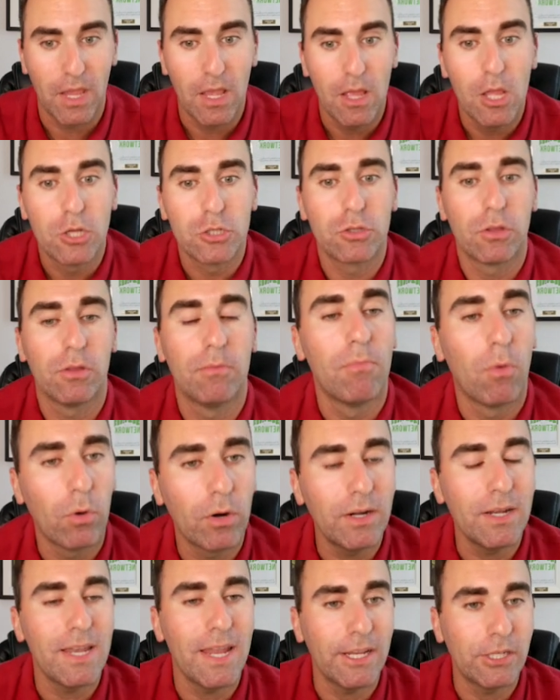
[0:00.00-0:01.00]
So the more
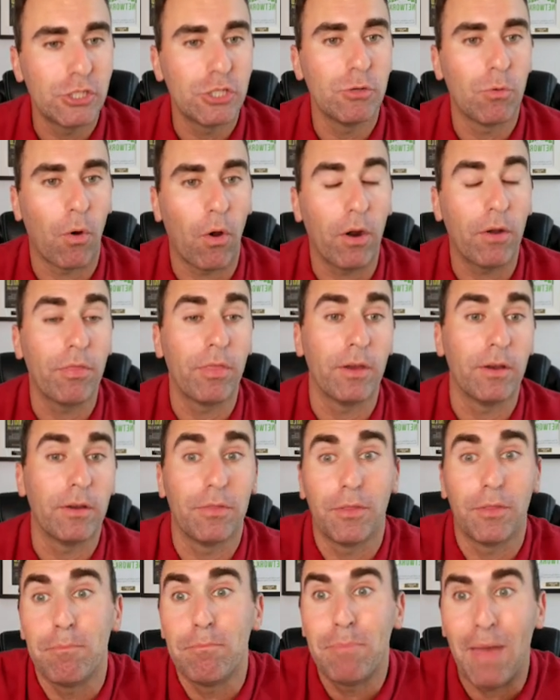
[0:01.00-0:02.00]
niche you are, the
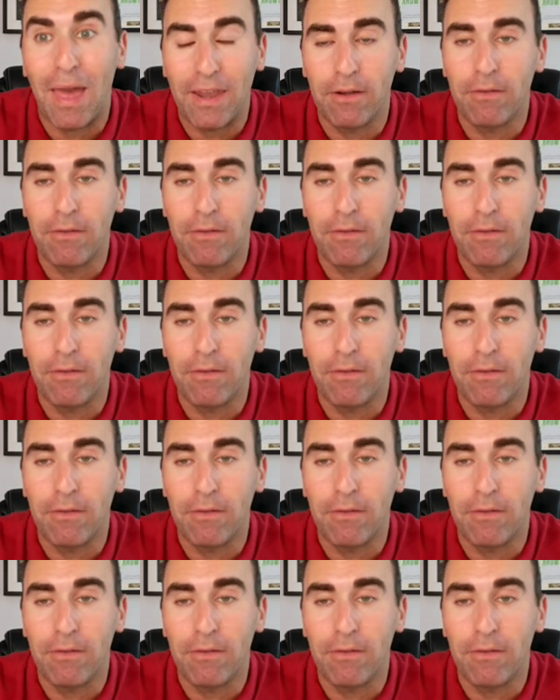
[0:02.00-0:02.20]
better,